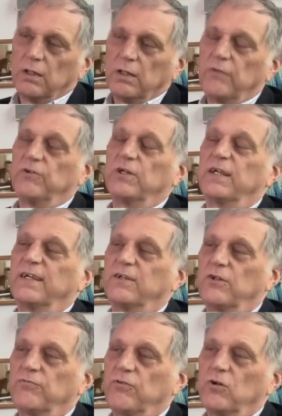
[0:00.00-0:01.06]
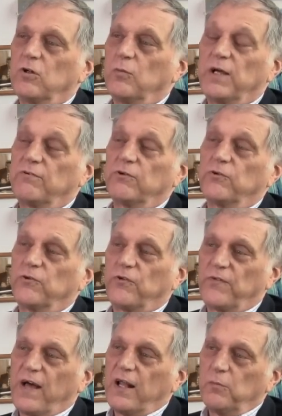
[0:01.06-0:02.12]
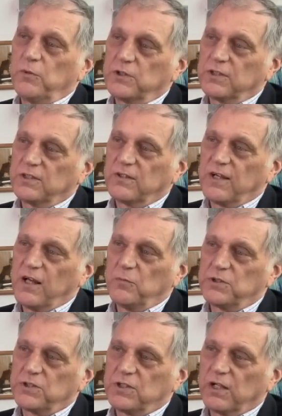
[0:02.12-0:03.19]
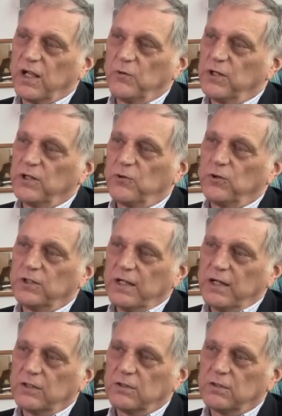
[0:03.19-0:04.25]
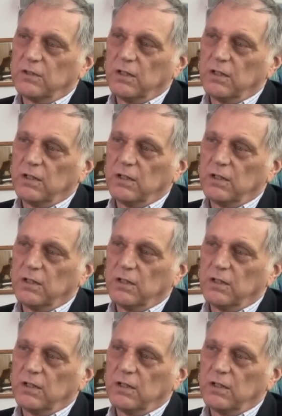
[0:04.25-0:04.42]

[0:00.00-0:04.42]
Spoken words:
And if you're going to get to the frontal lobe, you have to go through the thalamus, because the thalamus is the gateway to the cortex.